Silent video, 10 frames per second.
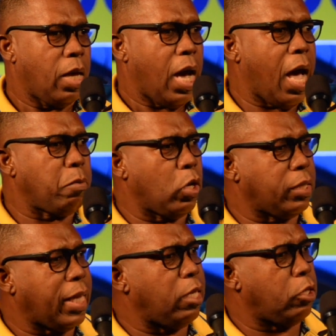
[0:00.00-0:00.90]
I'm going
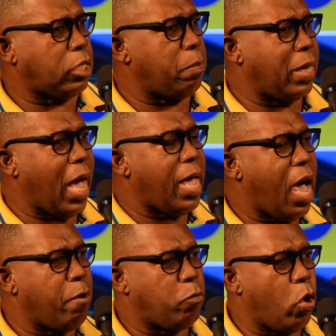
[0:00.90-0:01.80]
to tell you something. I
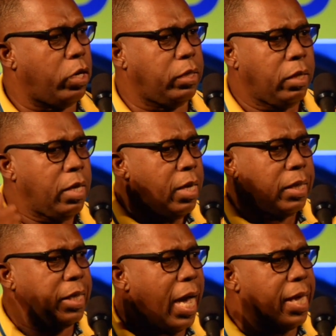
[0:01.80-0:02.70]
have one
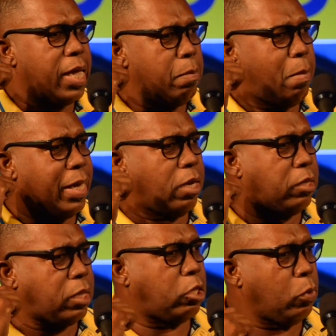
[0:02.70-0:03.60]
guy in my
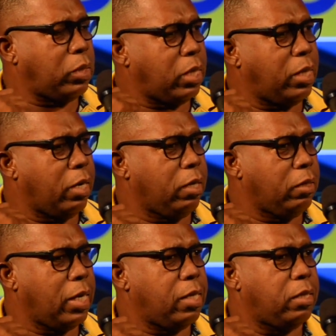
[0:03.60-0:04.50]
constituency there
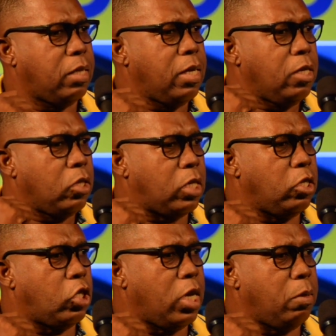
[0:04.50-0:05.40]
in
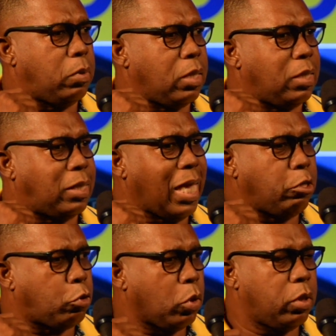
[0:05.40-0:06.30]
St. James
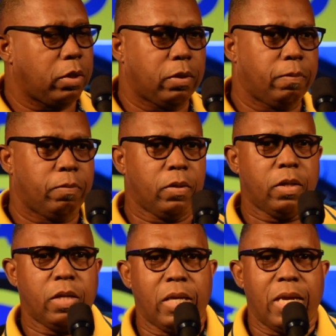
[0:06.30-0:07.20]
Central.
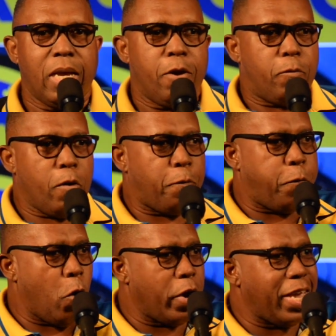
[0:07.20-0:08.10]
For
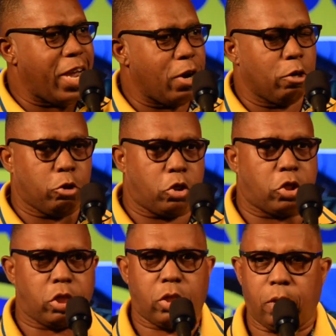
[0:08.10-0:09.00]
4
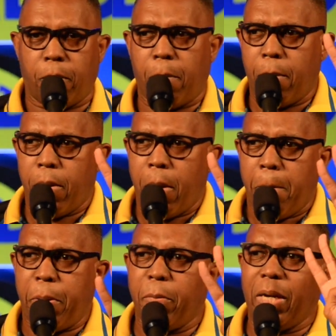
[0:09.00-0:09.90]
years,
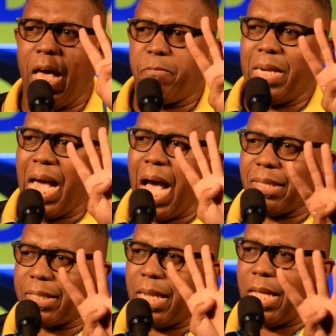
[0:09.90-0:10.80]
people have been
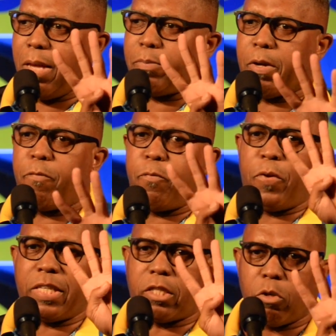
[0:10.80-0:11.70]
asking him to
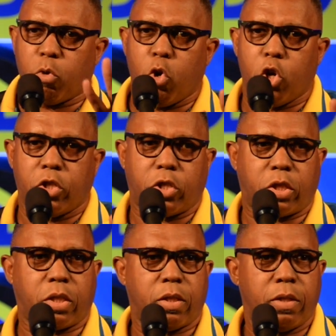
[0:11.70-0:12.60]
fix the
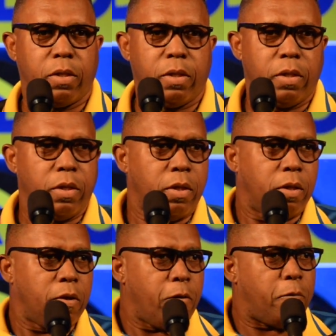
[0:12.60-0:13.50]
roads.
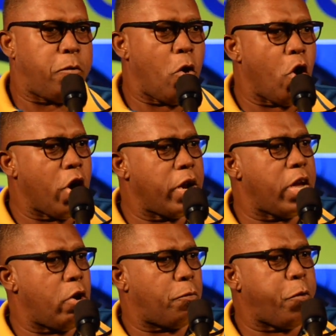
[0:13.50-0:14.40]
4
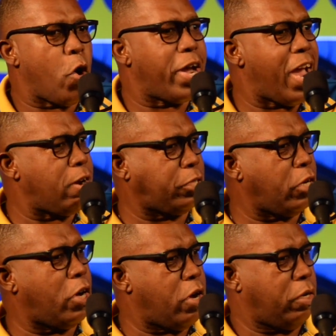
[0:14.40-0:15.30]
years,
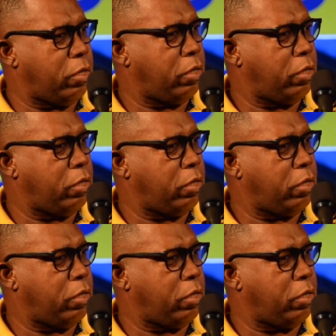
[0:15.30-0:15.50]
you know.